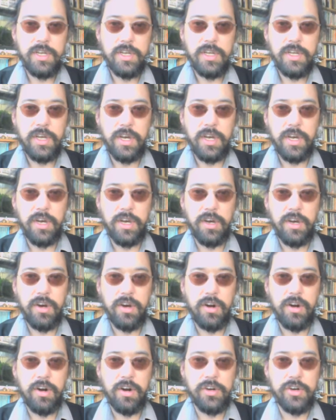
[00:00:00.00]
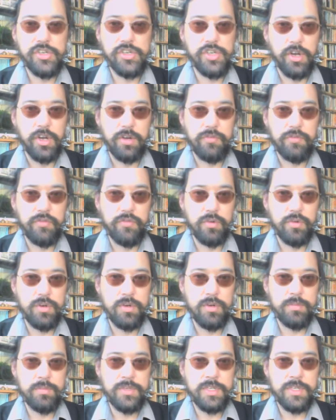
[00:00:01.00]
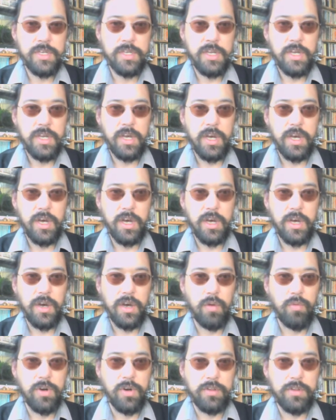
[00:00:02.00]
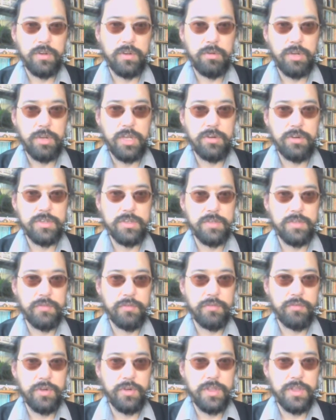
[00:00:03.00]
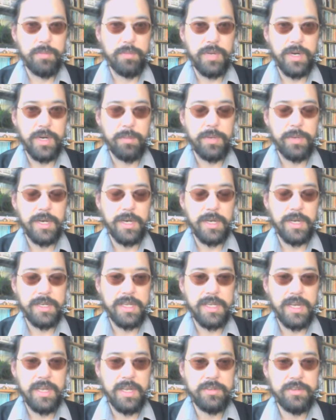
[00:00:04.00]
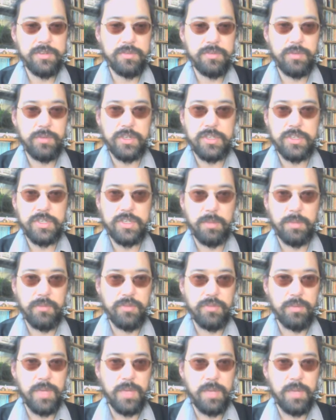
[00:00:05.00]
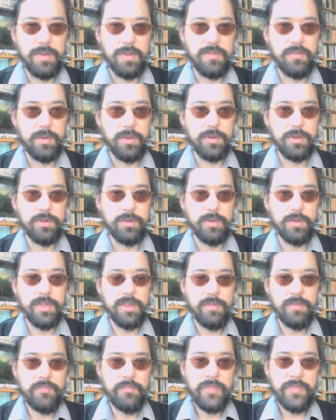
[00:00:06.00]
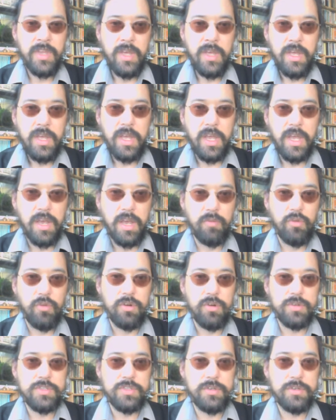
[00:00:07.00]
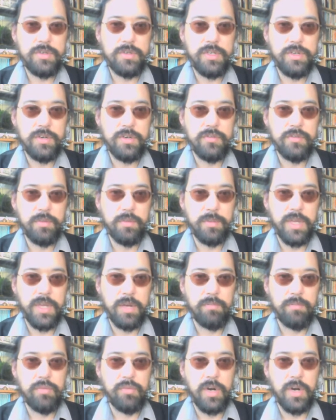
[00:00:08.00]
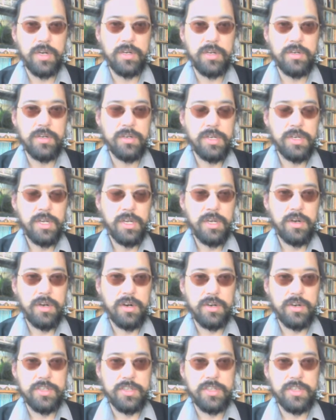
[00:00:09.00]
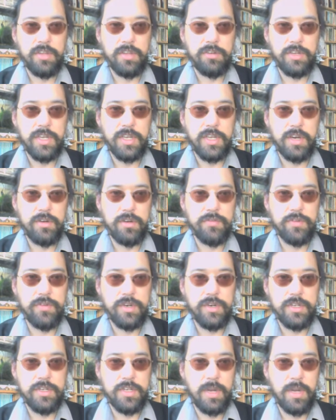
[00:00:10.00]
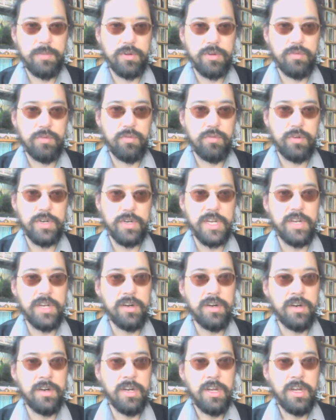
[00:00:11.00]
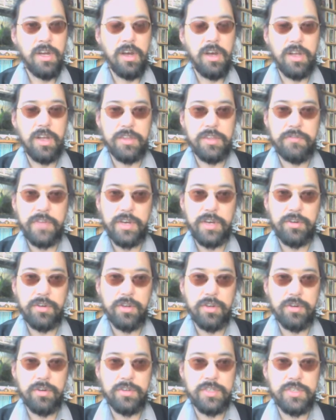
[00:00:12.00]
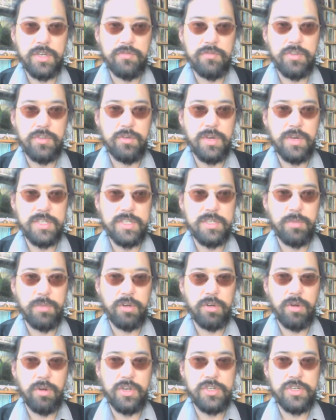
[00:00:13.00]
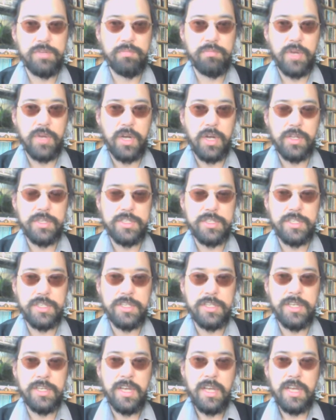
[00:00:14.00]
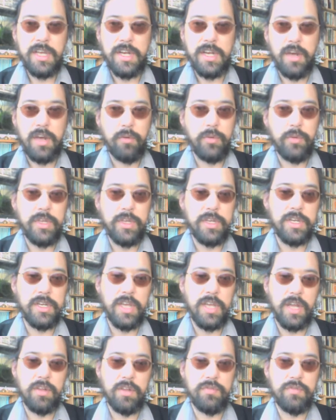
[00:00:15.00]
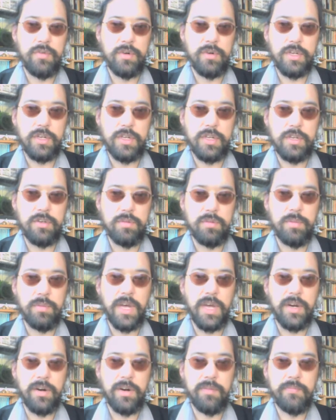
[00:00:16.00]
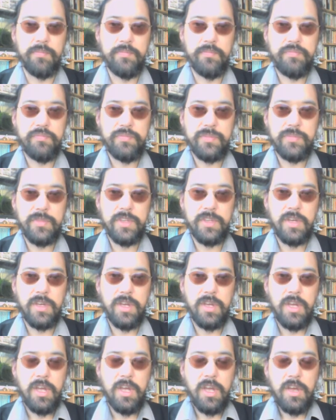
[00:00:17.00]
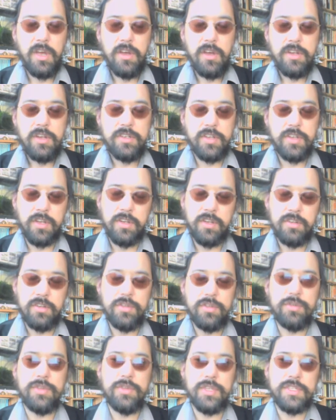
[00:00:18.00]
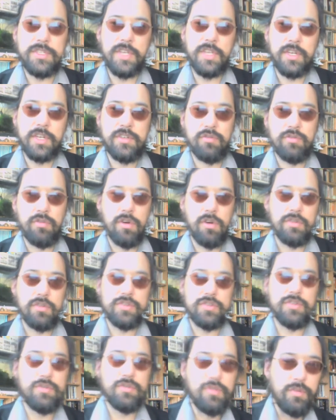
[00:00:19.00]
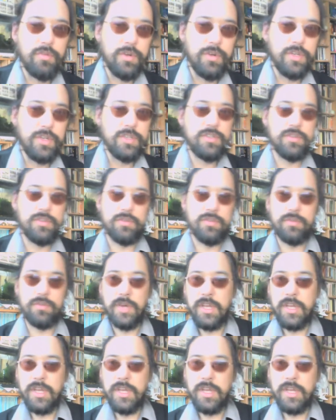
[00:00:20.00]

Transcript: are Sean Forbes, one of the creators of the Free the Bear podcast, which some of you may be familiar with. And we'll also hear from Ken Brucker, our Southern California chapter coordinator, on the failures of U.S. immigration policy and how we in California can do better. To conclude this section, we're also going to